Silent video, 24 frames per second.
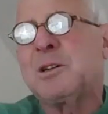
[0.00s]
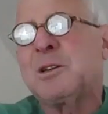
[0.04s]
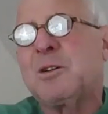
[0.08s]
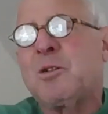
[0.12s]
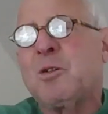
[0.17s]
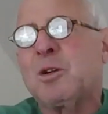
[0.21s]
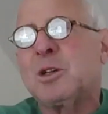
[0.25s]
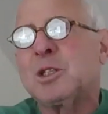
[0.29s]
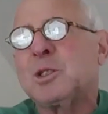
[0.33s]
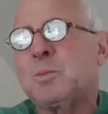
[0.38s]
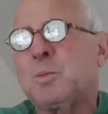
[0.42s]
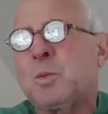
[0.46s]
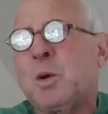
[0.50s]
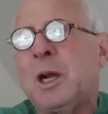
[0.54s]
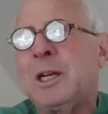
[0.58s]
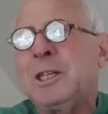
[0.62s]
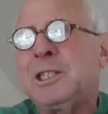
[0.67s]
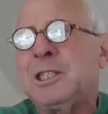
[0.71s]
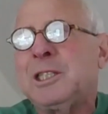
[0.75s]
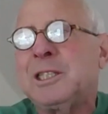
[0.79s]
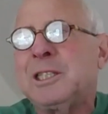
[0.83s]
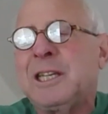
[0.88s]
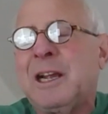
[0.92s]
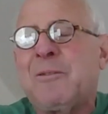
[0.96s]
is of course
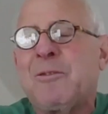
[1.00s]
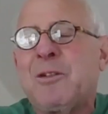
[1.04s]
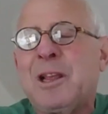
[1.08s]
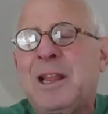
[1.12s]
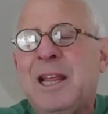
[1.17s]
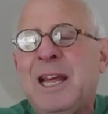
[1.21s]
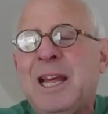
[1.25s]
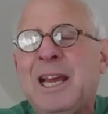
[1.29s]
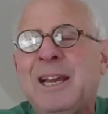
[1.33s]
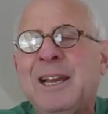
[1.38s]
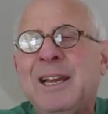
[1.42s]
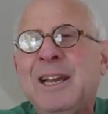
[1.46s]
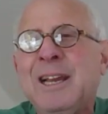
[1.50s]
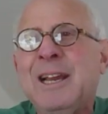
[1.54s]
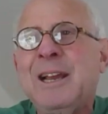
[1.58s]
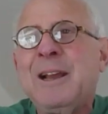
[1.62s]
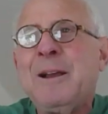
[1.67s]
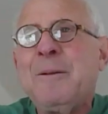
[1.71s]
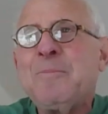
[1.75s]
prices everything